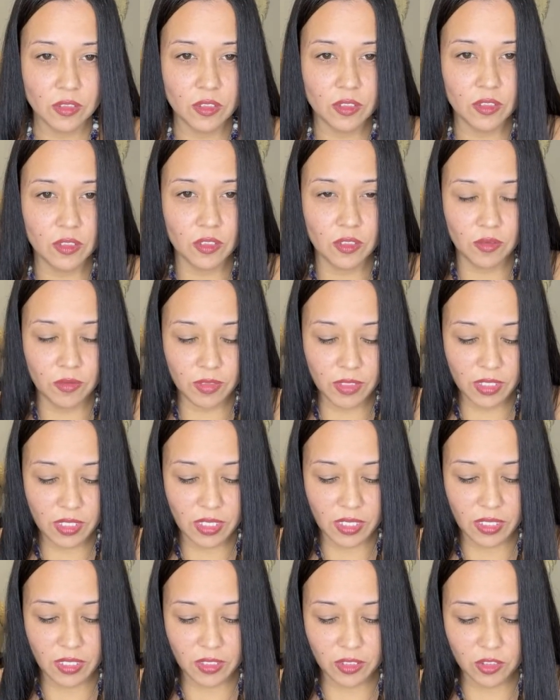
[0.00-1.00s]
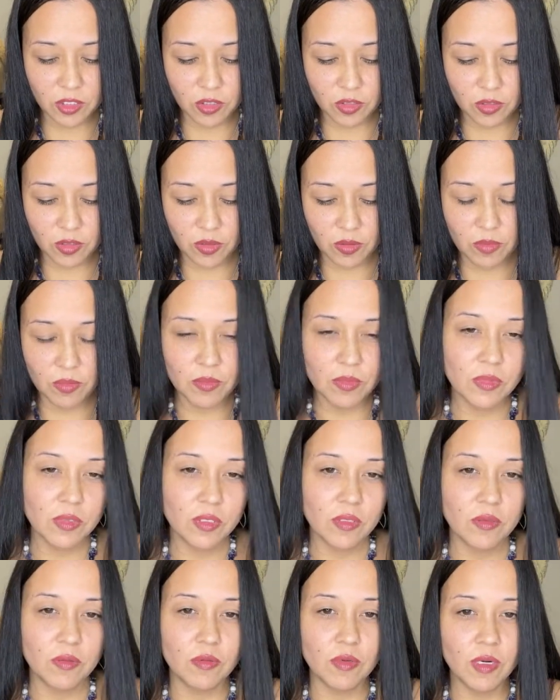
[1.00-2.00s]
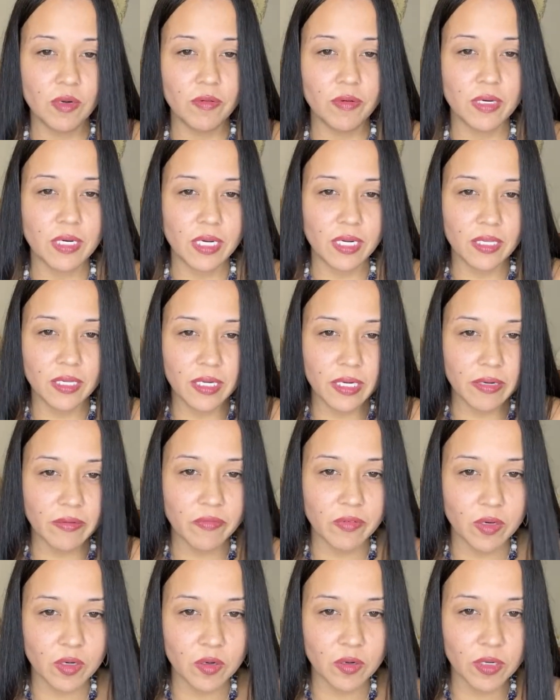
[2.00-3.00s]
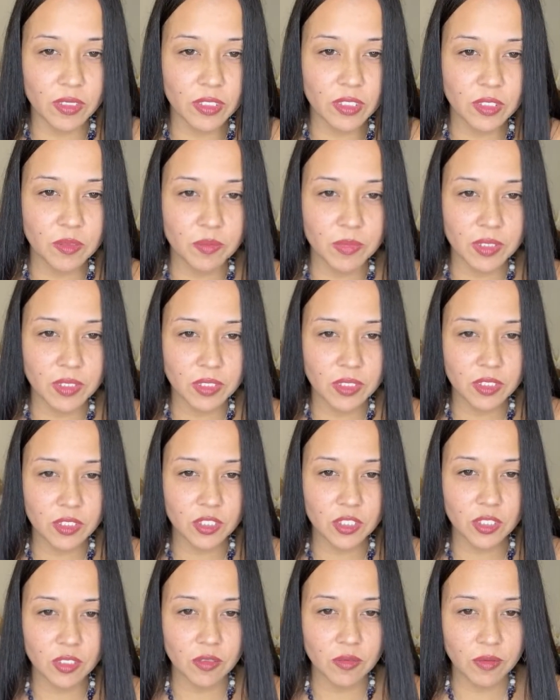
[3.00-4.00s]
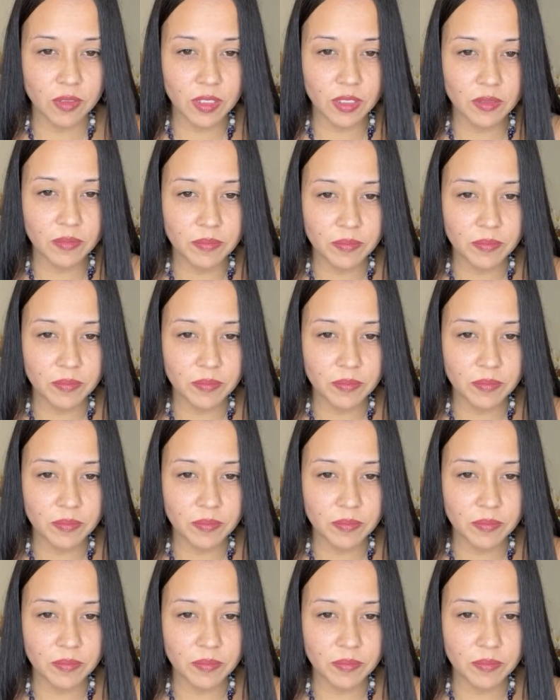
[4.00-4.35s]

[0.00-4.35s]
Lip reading: Joey Castro. What would I like for Christmas, Joey?